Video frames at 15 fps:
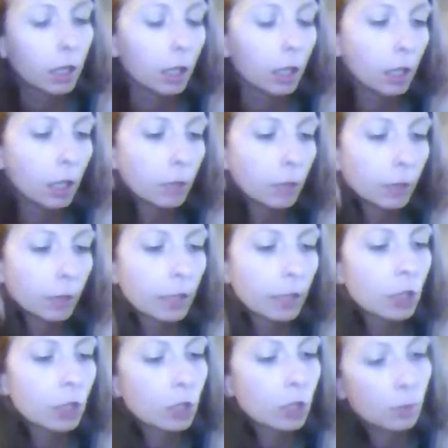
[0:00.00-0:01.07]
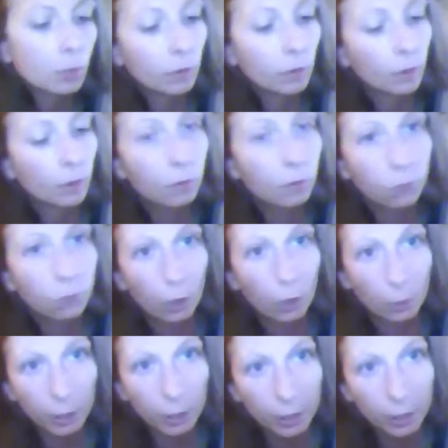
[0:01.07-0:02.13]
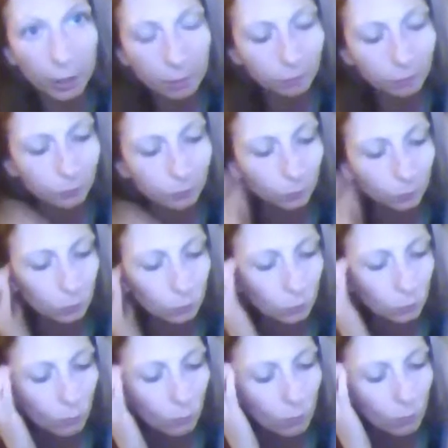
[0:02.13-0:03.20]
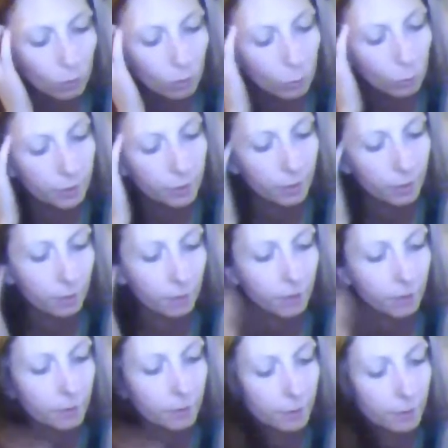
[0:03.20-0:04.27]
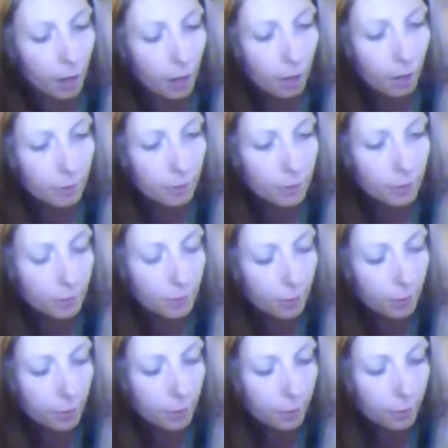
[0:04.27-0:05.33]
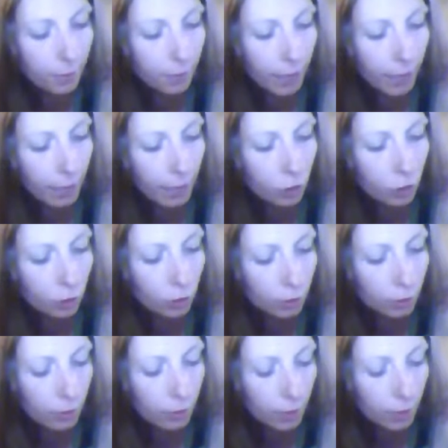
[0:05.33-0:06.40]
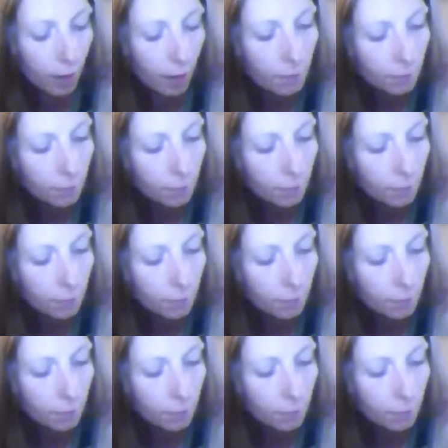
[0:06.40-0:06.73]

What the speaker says: in relation to moving forward. Some of this stuff, this financial stuff.